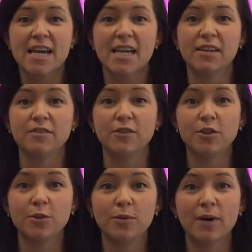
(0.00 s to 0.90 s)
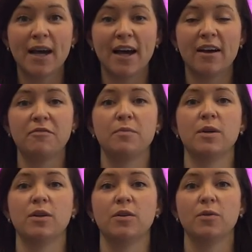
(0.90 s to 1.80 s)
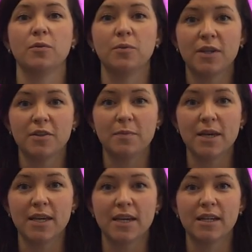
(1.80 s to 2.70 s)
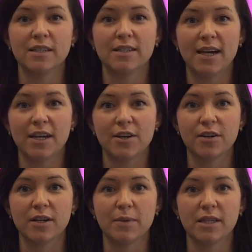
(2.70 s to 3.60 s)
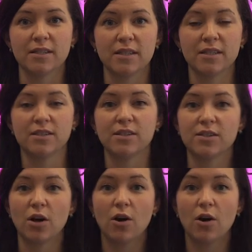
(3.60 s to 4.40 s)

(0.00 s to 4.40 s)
If you have been with me in diagramming sentences